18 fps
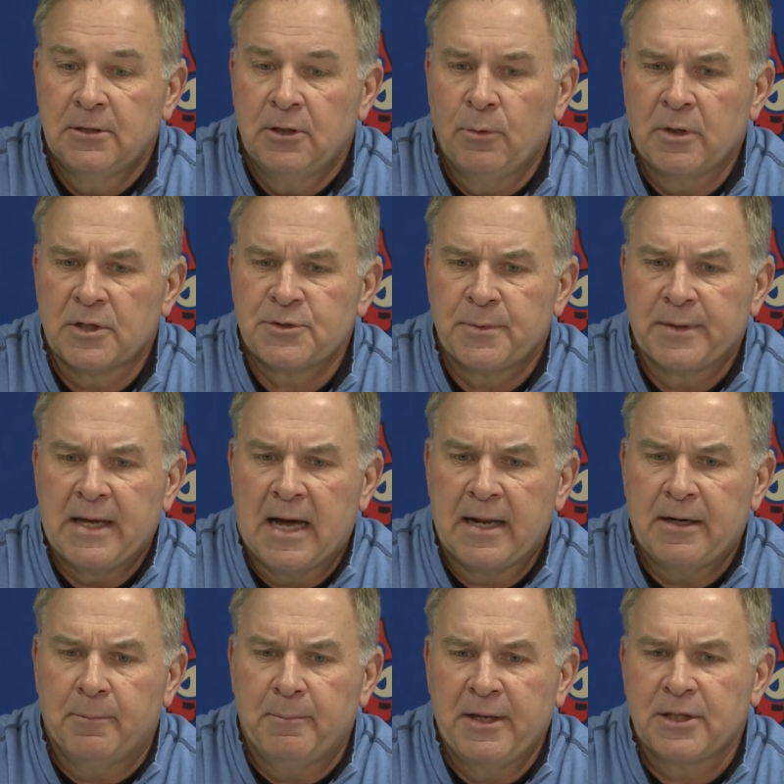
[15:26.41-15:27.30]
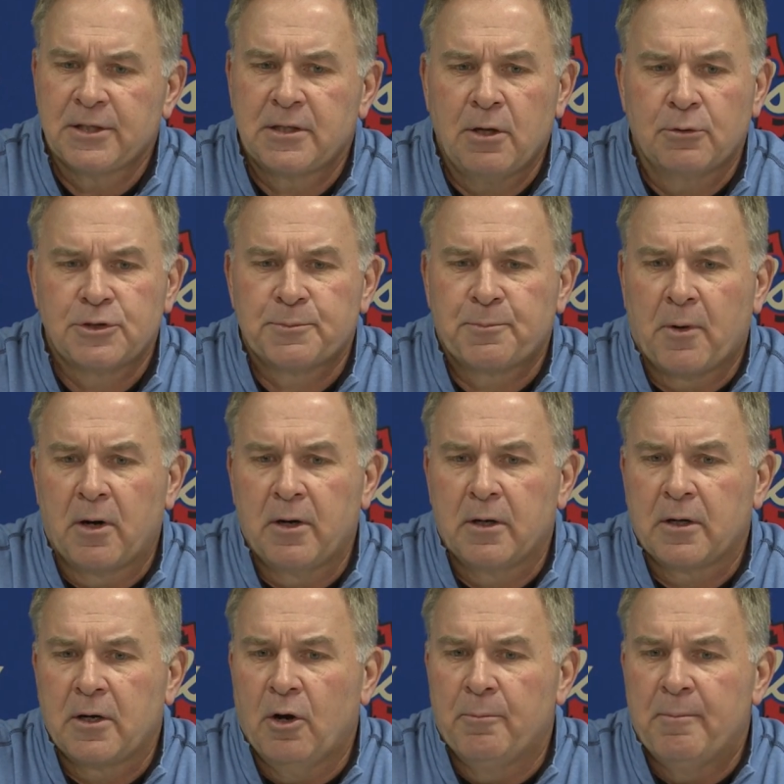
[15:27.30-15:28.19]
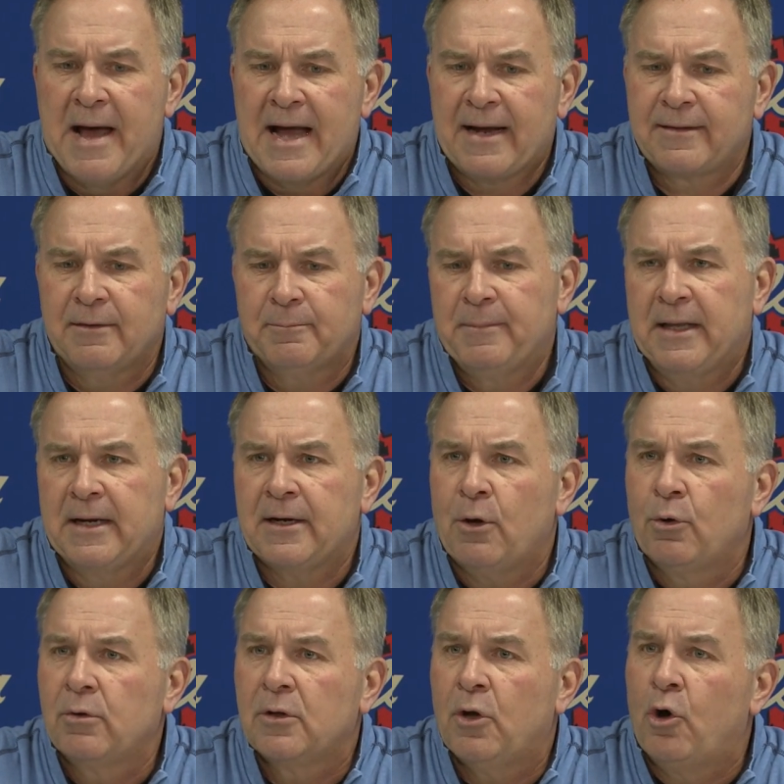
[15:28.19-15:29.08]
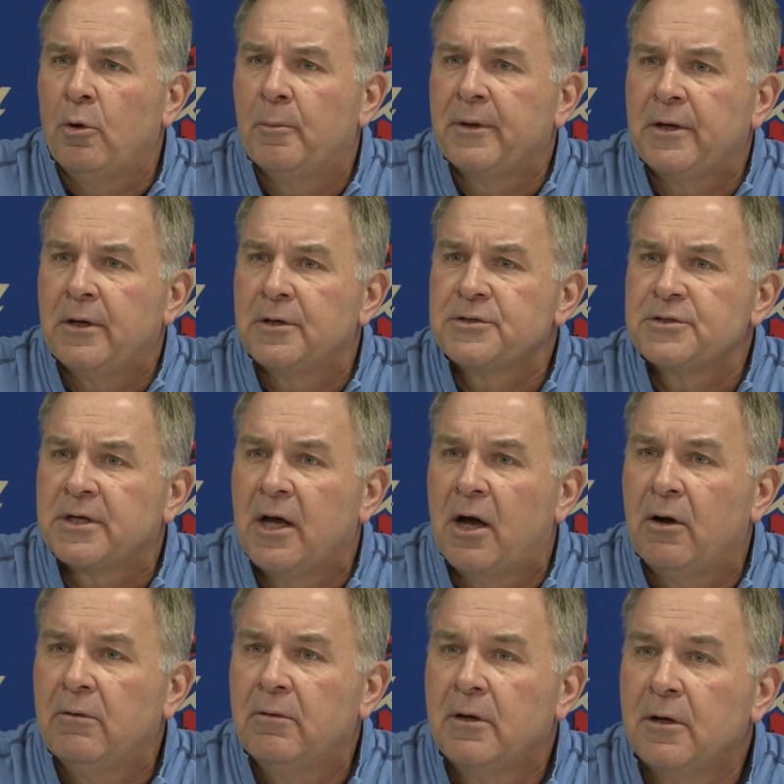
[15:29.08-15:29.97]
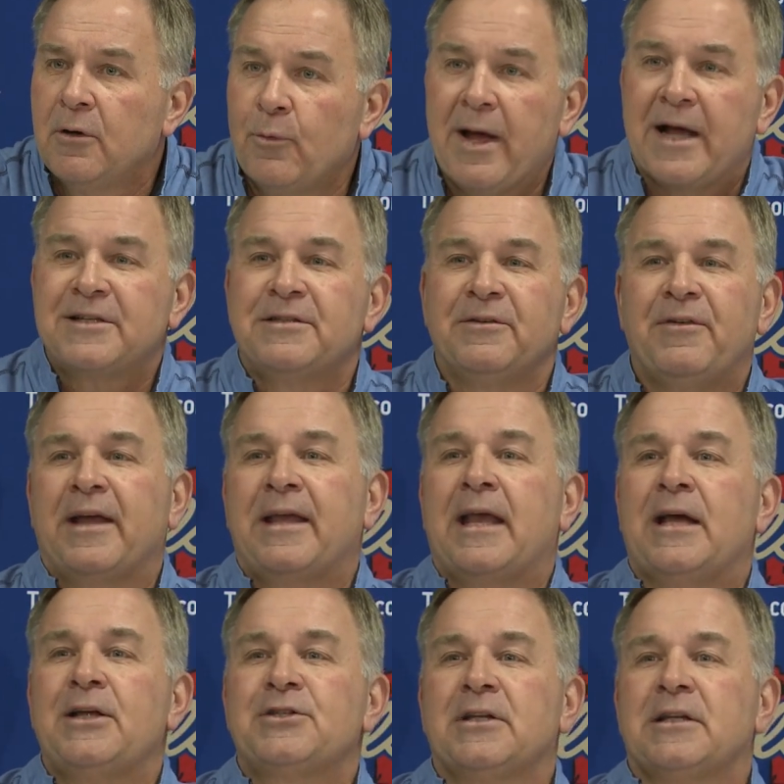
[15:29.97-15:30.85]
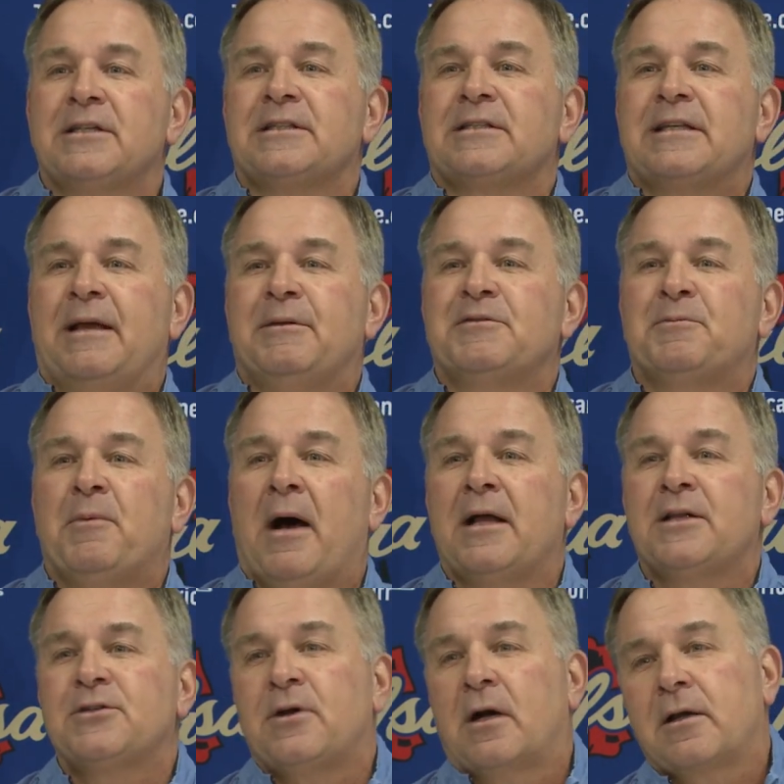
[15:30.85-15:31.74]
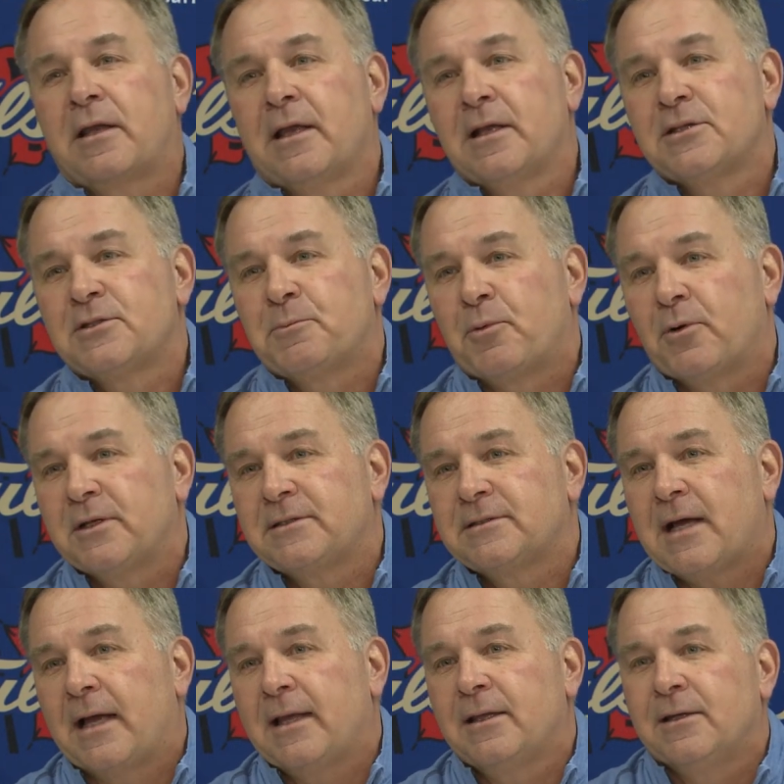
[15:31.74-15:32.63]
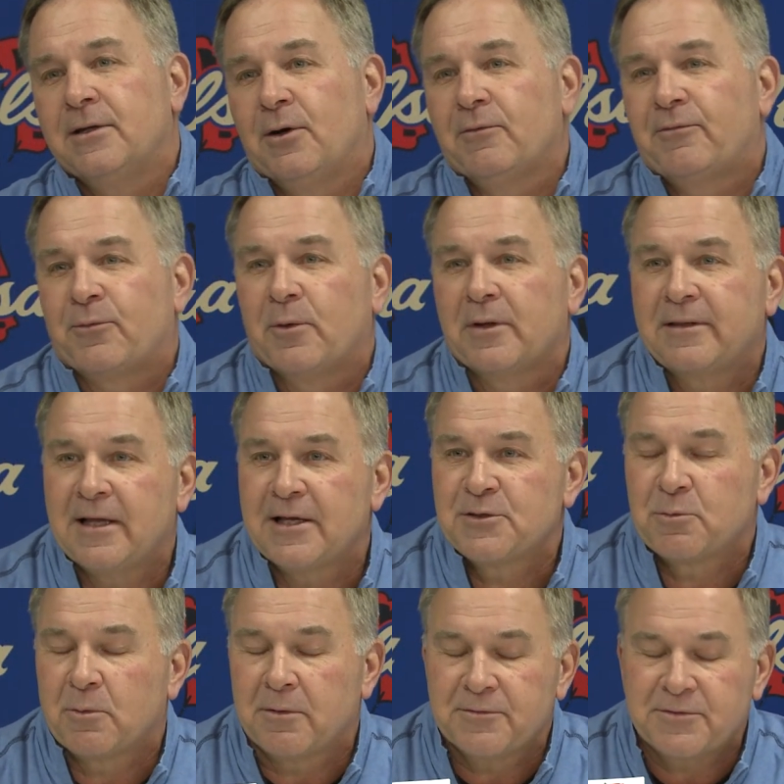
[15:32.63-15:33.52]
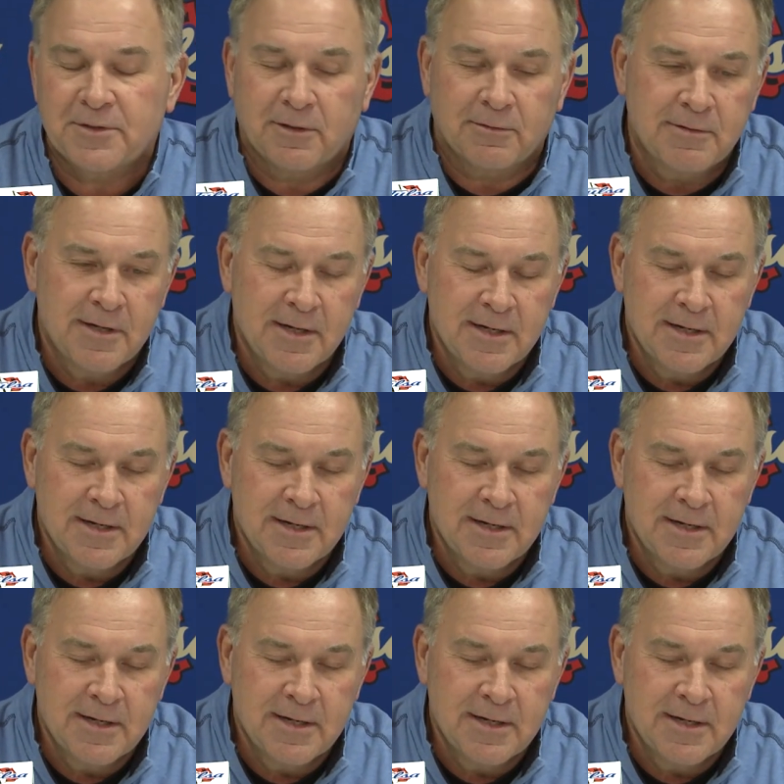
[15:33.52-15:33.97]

Who else we got here? Me and Coach Spurrier go back to being in Oklahoma years ago. We actually vacationed at the same spot, so our kids are pretty tight, you know, for what that's worth. So,